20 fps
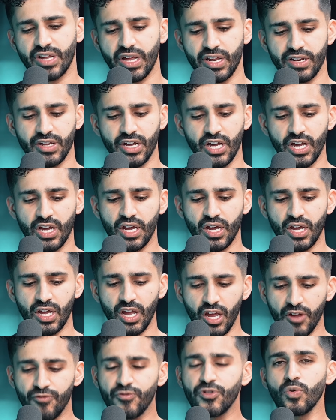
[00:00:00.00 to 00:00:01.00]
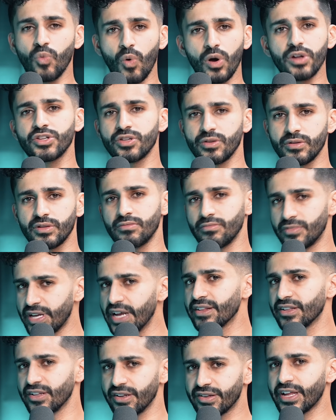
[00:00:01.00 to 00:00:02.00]
And if you want to
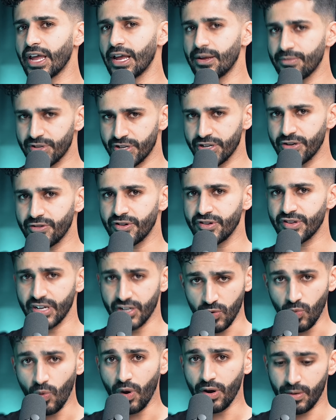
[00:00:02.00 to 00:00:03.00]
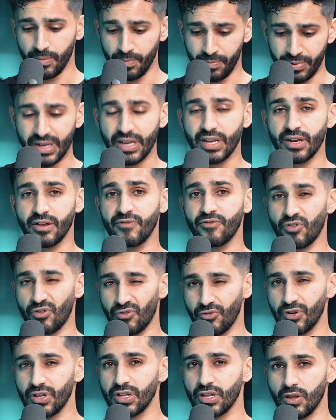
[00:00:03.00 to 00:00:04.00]
take this game serious and you want to be in it for
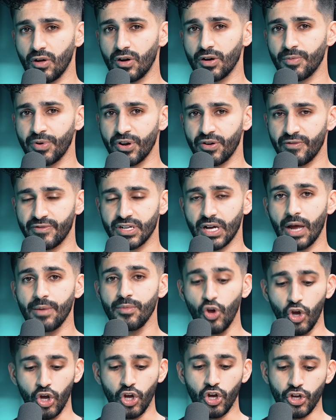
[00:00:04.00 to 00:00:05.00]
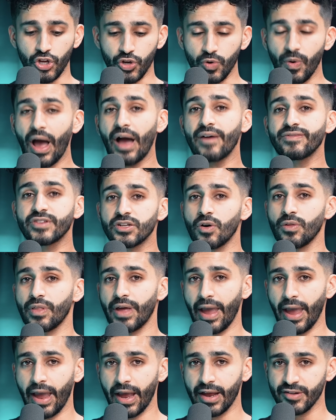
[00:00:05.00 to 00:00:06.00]
a really long period of time, you have to know
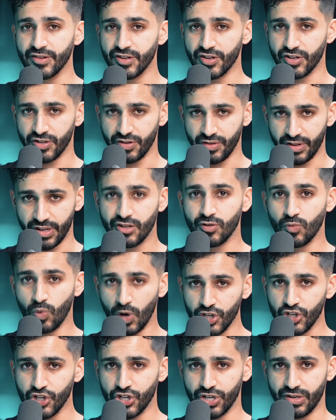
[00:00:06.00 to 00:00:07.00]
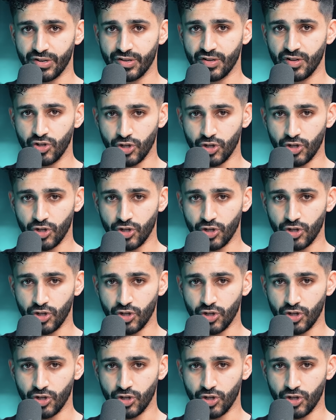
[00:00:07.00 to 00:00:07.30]
the answers to these questions.